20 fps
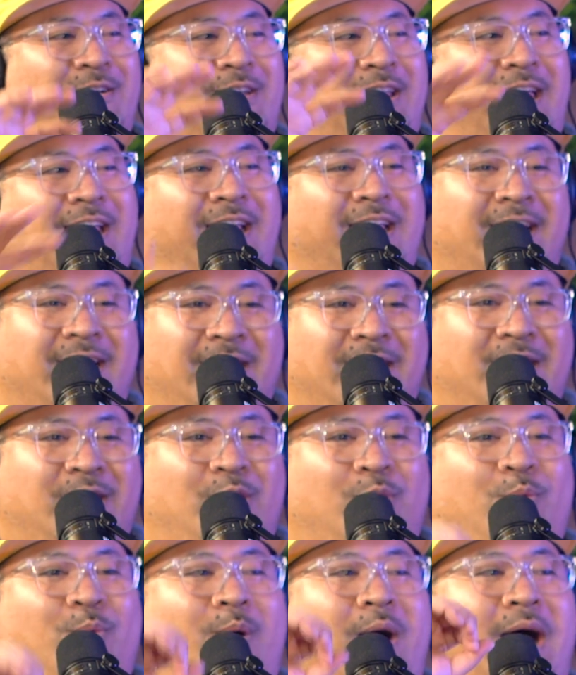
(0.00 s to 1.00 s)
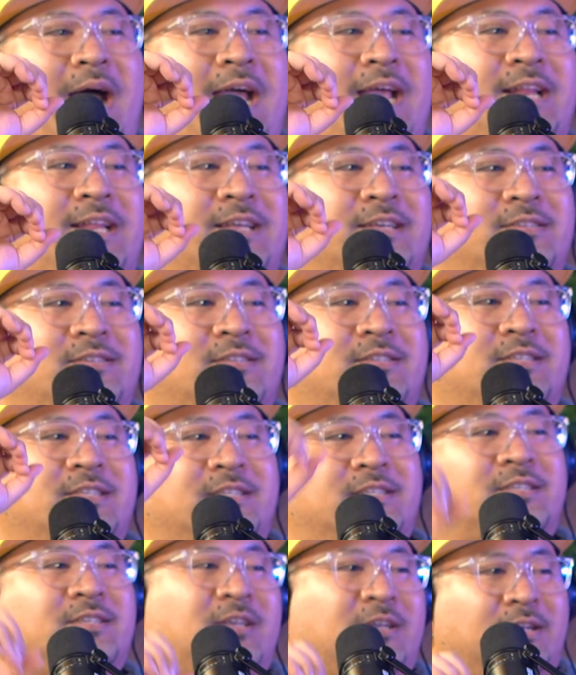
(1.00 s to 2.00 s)
like why does
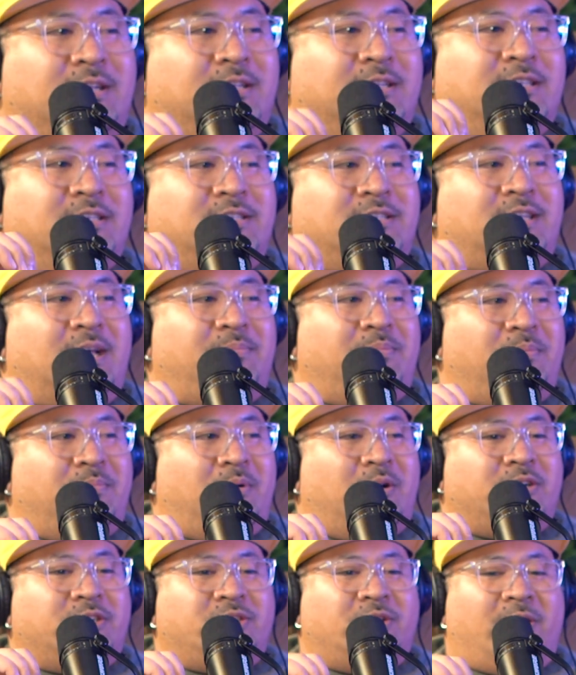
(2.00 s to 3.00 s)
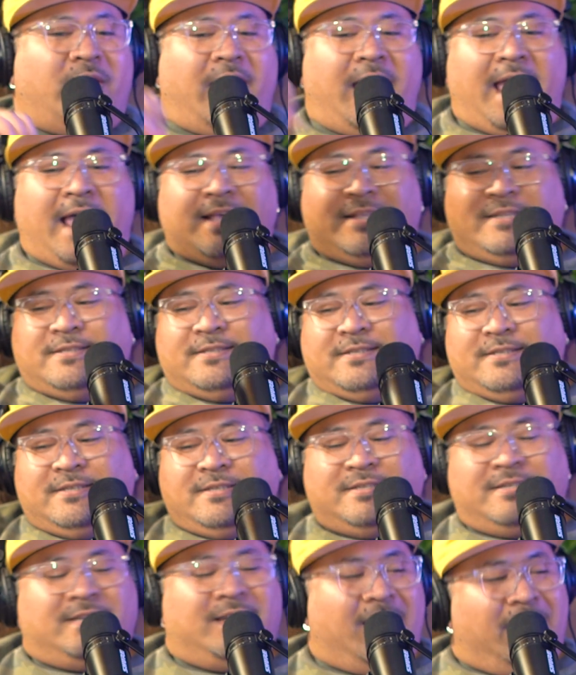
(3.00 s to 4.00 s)
this type of martial art has
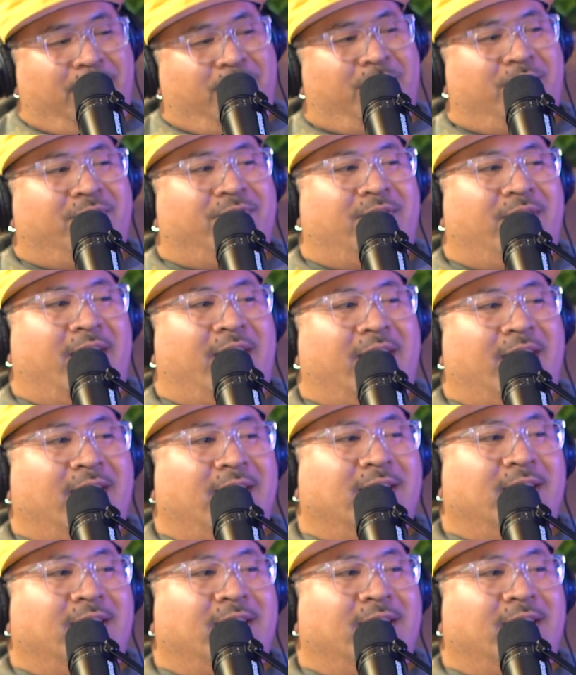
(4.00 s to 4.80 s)
this type of like